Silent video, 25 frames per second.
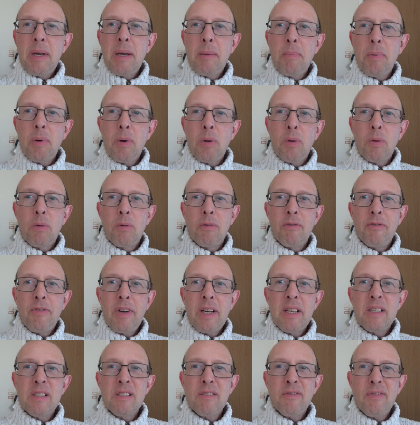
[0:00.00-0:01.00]
people
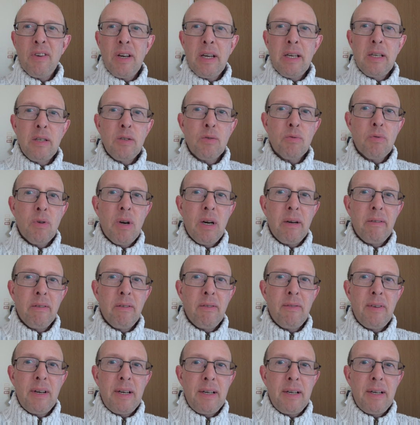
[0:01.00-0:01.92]
face to face rather